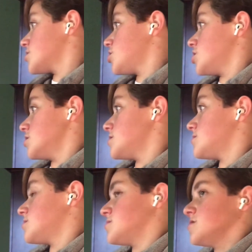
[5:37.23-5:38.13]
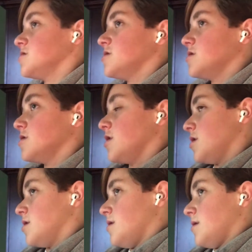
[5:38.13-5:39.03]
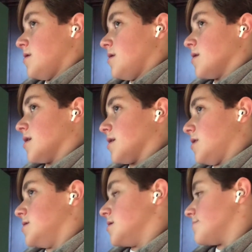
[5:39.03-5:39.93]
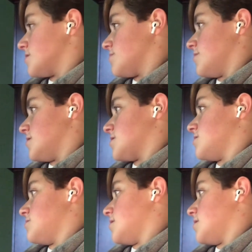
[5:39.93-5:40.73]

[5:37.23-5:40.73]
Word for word: chilling. I gotta clean up the space, dude.